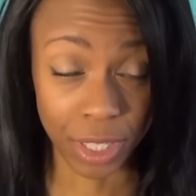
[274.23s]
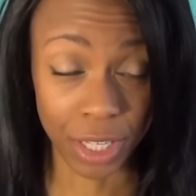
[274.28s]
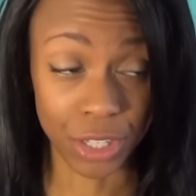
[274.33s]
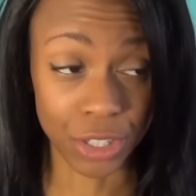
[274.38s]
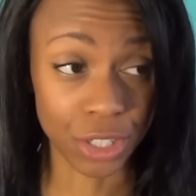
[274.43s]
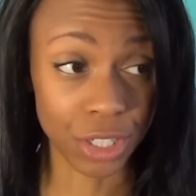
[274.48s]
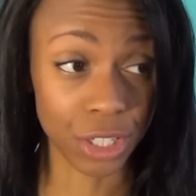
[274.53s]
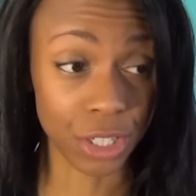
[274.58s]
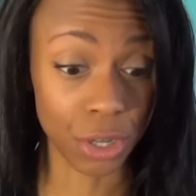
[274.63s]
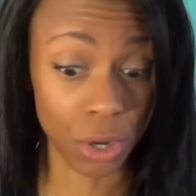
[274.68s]

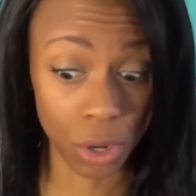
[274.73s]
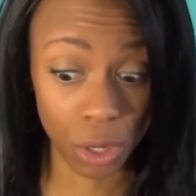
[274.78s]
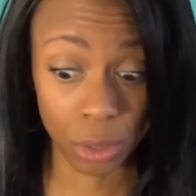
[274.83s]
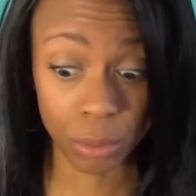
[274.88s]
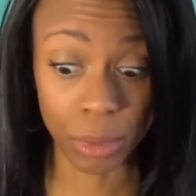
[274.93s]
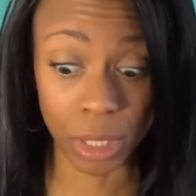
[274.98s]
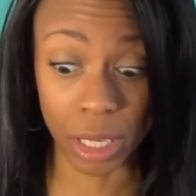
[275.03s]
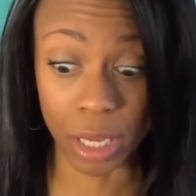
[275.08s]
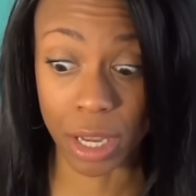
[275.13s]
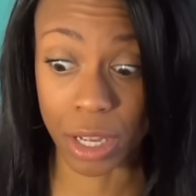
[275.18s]
And she
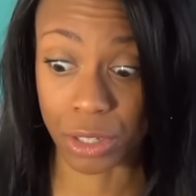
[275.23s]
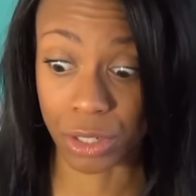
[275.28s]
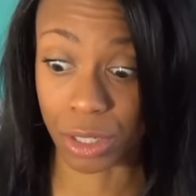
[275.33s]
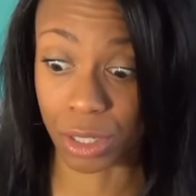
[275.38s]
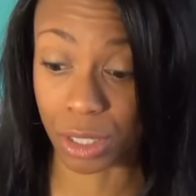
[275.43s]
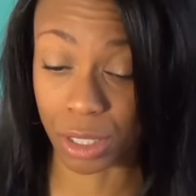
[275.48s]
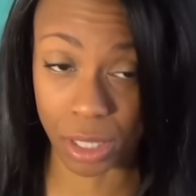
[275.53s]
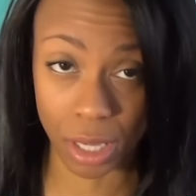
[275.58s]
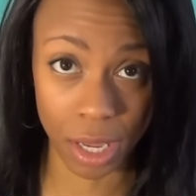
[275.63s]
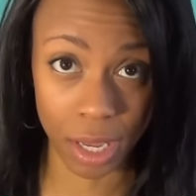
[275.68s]
called me and
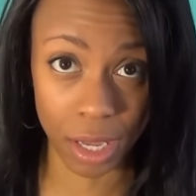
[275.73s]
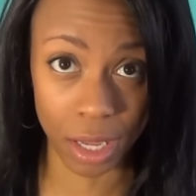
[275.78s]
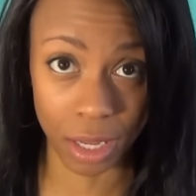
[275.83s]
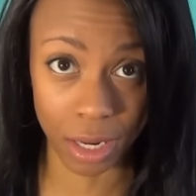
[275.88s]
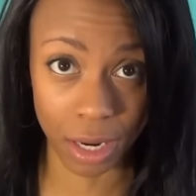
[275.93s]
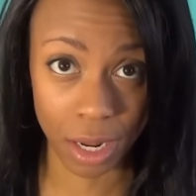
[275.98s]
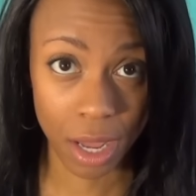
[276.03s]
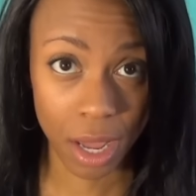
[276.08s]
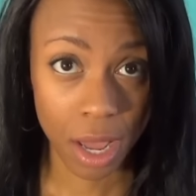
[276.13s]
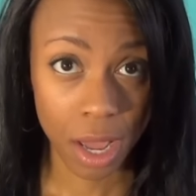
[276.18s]
she
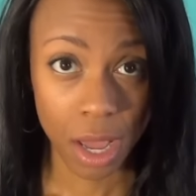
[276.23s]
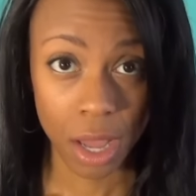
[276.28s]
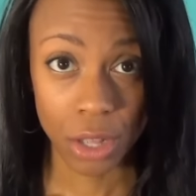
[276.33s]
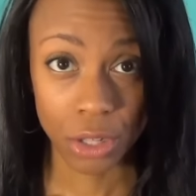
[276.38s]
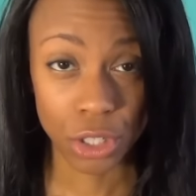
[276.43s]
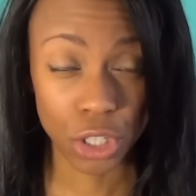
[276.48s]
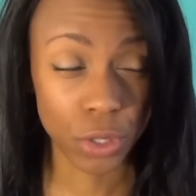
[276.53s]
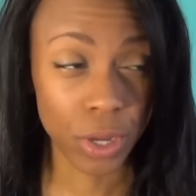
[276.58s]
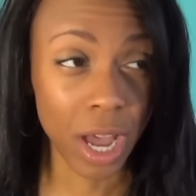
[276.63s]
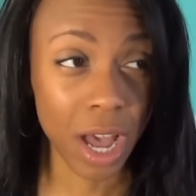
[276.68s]
said,
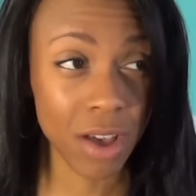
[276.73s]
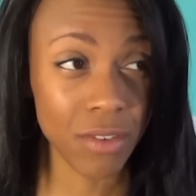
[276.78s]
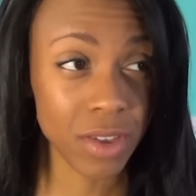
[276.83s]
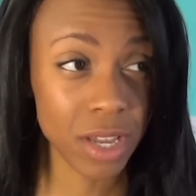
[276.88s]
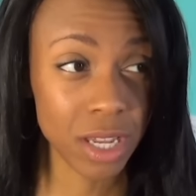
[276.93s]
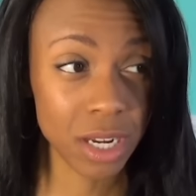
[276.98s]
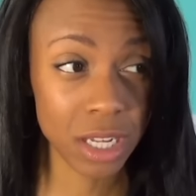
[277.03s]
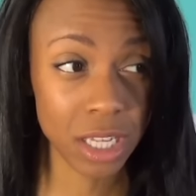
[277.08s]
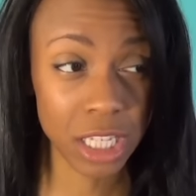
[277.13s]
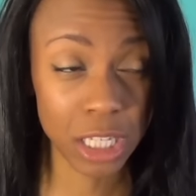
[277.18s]
do you
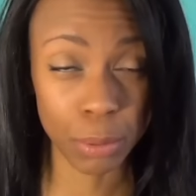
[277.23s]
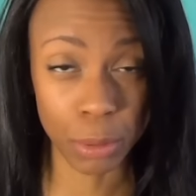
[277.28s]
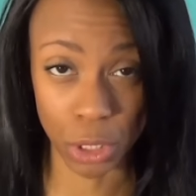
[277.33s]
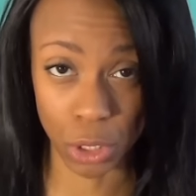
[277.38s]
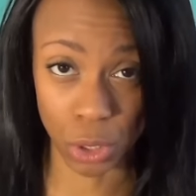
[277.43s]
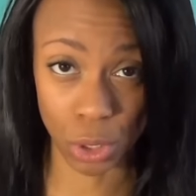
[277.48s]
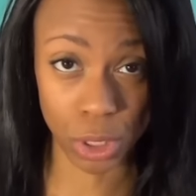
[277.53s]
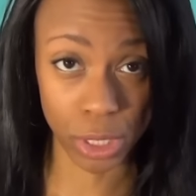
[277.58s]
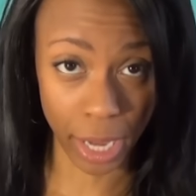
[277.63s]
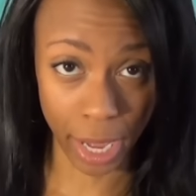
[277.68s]
have any
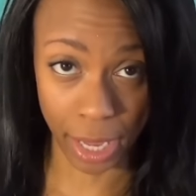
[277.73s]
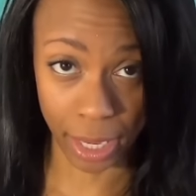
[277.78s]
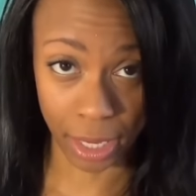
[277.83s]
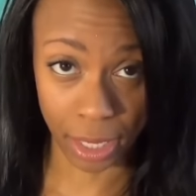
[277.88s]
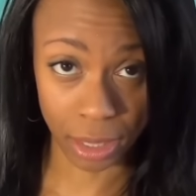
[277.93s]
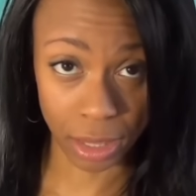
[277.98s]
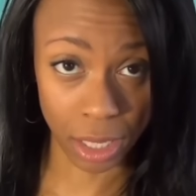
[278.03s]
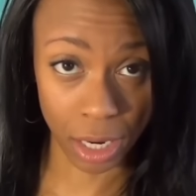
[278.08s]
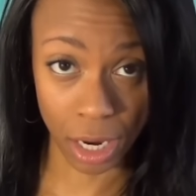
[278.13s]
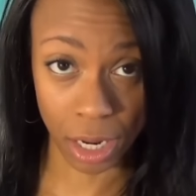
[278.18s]
special
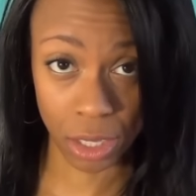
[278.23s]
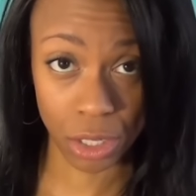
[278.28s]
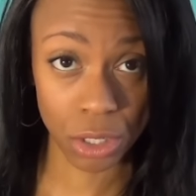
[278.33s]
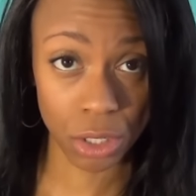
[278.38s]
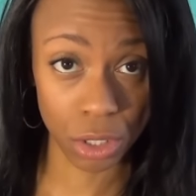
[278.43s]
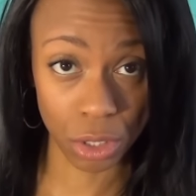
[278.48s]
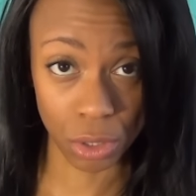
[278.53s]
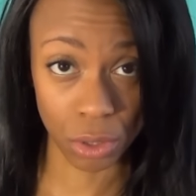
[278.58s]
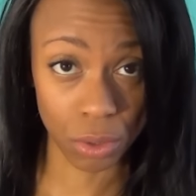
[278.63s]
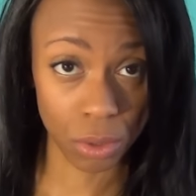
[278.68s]
diet that I can
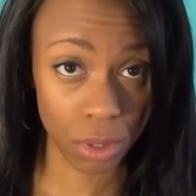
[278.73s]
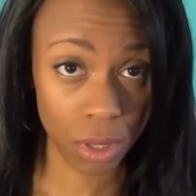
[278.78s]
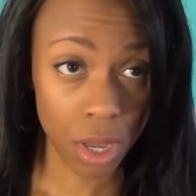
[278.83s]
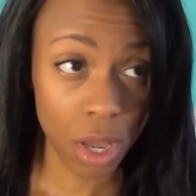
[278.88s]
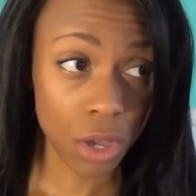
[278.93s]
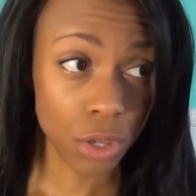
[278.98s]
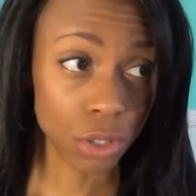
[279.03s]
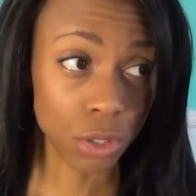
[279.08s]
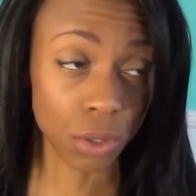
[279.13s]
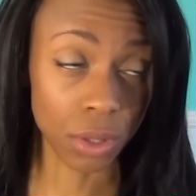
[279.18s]
do
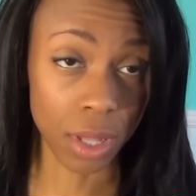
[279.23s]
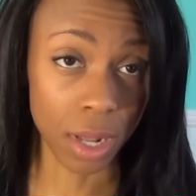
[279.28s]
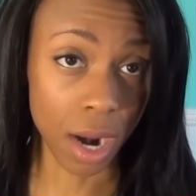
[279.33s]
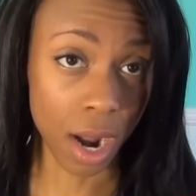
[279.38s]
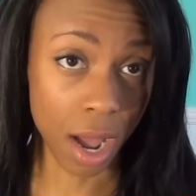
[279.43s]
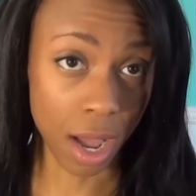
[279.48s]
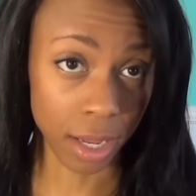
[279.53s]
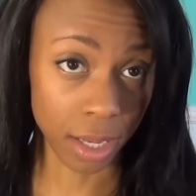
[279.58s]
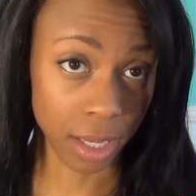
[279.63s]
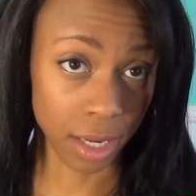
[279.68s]
so that
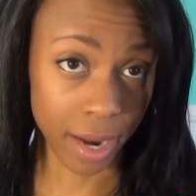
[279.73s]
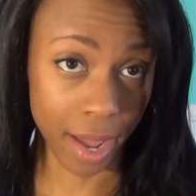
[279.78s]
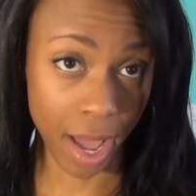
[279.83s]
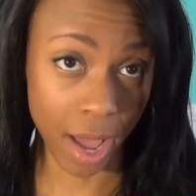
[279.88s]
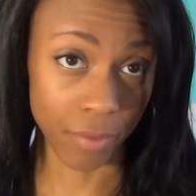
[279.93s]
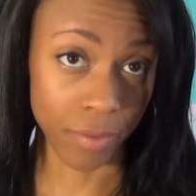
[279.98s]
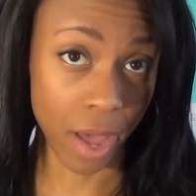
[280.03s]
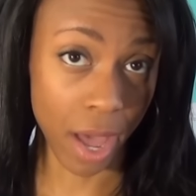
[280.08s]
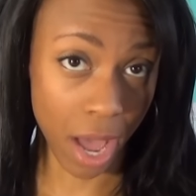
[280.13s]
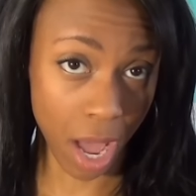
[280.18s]
I can
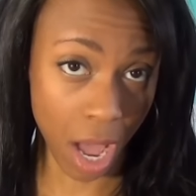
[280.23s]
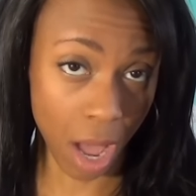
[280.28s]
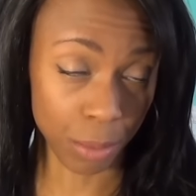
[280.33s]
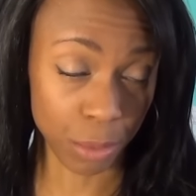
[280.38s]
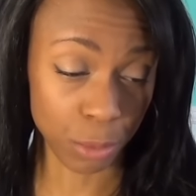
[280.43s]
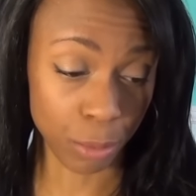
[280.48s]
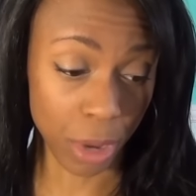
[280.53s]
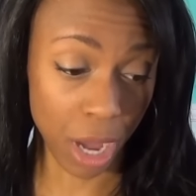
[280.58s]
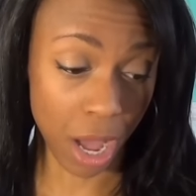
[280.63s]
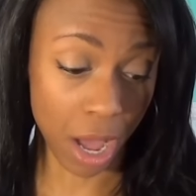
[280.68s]
have
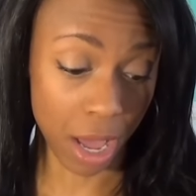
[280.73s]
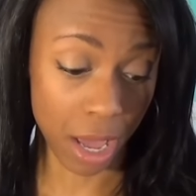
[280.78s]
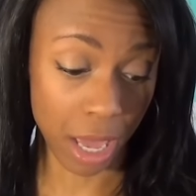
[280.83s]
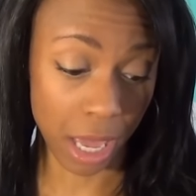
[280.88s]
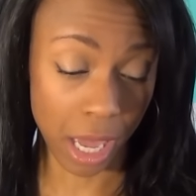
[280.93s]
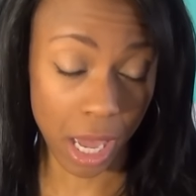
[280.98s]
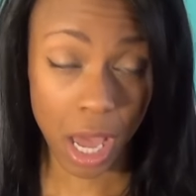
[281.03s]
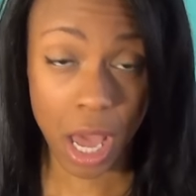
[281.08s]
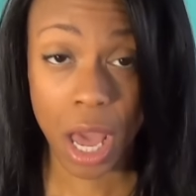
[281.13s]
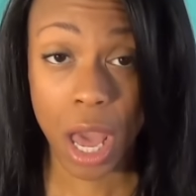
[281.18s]
abs
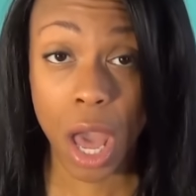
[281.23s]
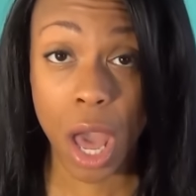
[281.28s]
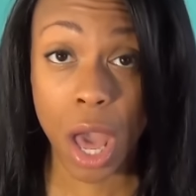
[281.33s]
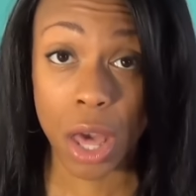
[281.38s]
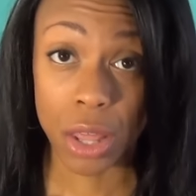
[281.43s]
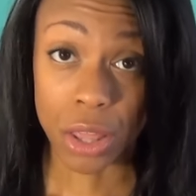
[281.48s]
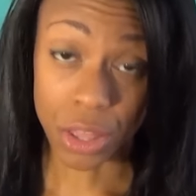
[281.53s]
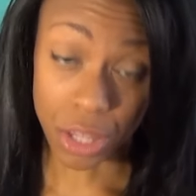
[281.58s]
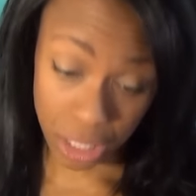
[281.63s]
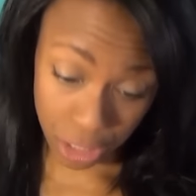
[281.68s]
by
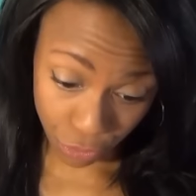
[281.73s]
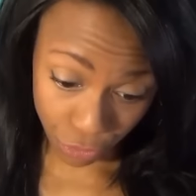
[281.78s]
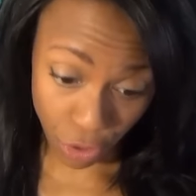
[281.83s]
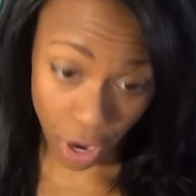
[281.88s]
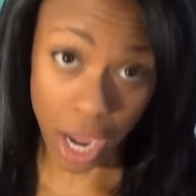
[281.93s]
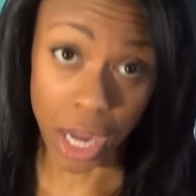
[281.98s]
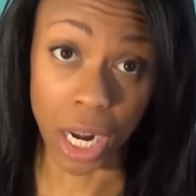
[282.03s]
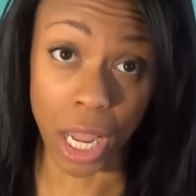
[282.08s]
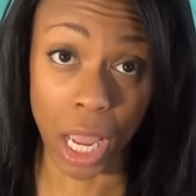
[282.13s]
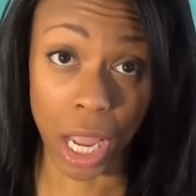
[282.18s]
this
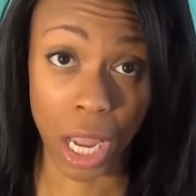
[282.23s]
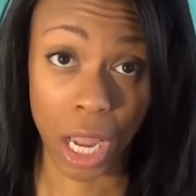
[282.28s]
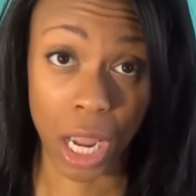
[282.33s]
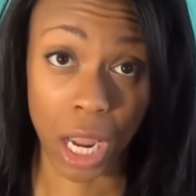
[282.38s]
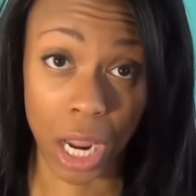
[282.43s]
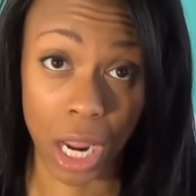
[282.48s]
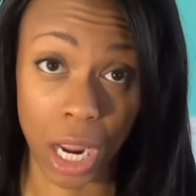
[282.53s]
Friday?